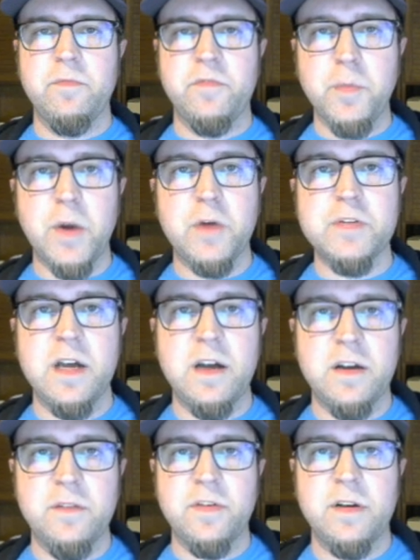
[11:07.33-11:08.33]

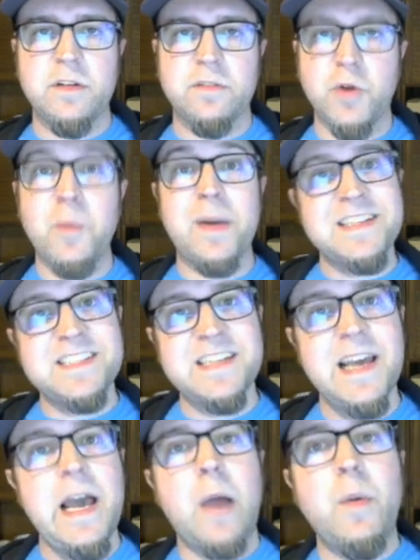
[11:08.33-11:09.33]
robust.
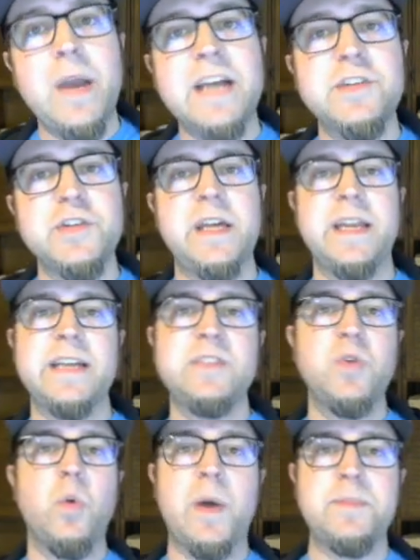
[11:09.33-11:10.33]
I want to actually connect to
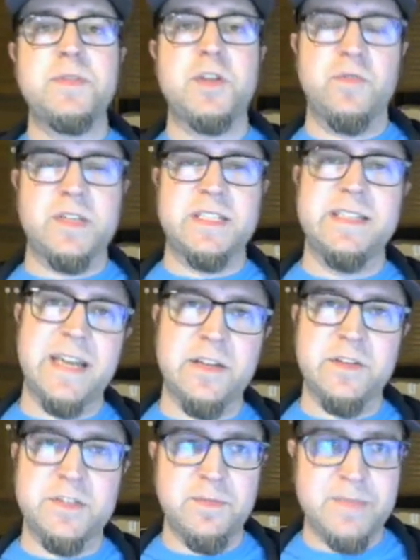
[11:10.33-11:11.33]
a web service and
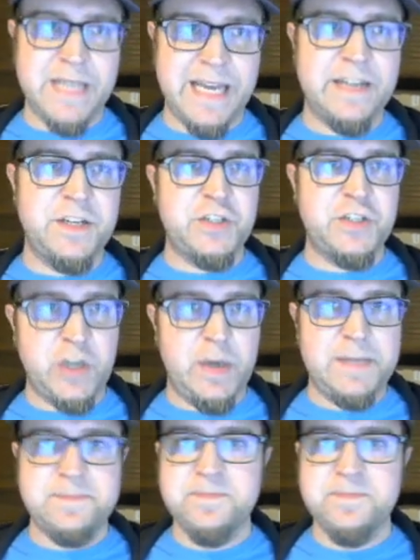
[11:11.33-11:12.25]
download some data to show it.